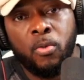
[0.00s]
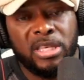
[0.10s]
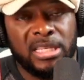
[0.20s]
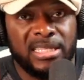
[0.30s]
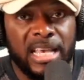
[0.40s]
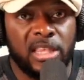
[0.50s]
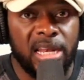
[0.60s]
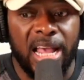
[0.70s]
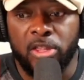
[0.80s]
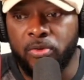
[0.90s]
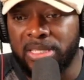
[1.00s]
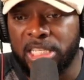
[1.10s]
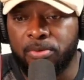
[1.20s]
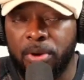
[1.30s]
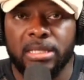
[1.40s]
which is essentially Nigeria
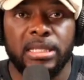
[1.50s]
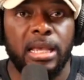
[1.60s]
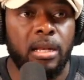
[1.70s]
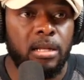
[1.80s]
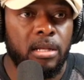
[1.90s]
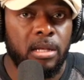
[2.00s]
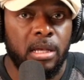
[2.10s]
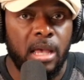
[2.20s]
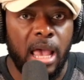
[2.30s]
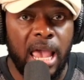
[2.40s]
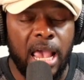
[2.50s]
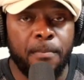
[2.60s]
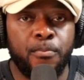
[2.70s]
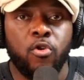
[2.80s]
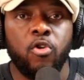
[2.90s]
is experiencing
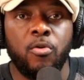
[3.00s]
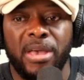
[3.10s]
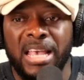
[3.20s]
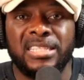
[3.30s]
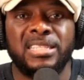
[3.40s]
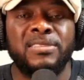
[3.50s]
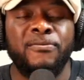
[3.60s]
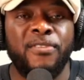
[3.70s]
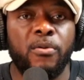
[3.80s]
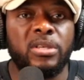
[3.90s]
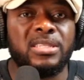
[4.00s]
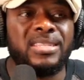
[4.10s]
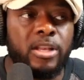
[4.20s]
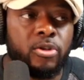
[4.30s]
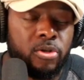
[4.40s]
a boom in various
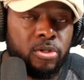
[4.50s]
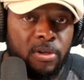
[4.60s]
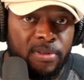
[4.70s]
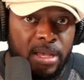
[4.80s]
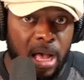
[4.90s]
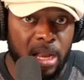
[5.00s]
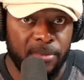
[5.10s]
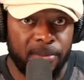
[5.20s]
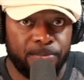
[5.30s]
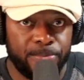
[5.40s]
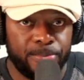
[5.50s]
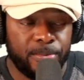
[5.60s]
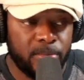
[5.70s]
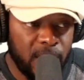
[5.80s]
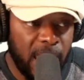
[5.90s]
sectors of the economy.
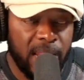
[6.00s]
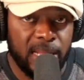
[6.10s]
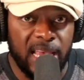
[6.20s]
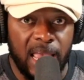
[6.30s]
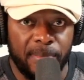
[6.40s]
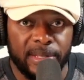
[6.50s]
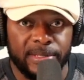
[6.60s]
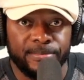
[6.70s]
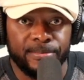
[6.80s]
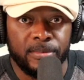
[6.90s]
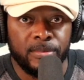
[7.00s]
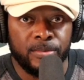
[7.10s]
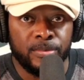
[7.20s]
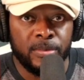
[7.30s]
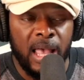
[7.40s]
Entertainment.
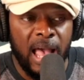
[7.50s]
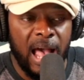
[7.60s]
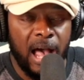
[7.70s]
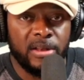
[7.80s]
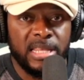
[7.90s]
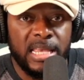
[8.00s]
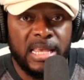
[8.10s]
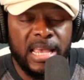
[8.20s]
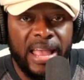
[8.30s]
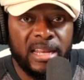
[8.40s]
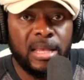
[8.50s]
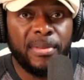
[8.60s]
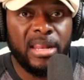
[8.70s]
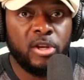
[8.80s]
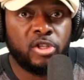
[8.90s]
How the
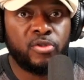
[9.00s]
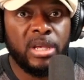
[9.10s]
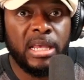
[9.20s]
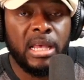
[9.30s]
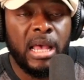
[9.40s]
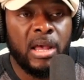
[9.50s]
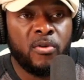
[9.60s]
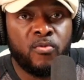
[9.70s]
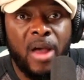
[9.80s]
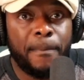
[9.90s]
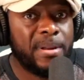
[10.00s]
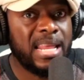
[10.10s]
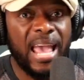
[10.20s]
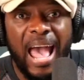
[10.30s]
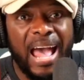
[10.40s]
entertainment industry
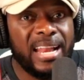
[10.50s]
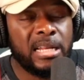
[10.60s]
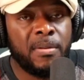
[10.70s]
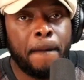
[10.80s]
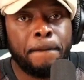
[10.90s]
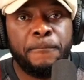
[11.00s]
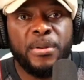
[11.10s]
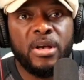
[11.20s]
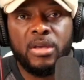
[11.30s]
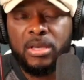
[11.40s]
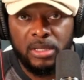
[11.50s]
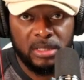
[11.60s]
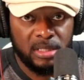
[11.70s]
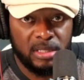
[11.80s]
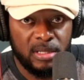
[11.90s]
rapidly added
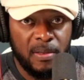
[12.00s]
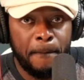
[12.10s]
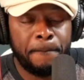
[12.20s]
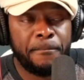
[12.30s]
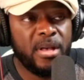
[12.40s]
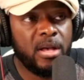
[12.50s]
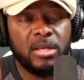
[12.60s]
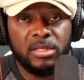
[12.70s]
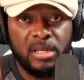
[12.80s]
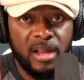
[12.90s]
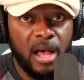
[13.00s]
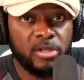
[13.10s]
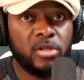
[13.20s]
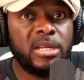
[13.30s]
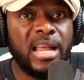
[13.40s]
billions of
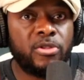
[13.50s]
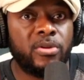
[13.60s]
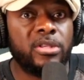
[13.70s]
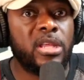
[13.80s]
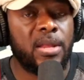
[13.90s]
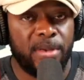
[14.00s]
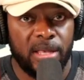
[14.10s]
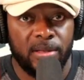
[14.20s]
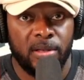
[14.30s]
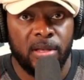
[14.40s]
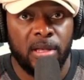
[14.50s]
dollars to the Nigerian GDP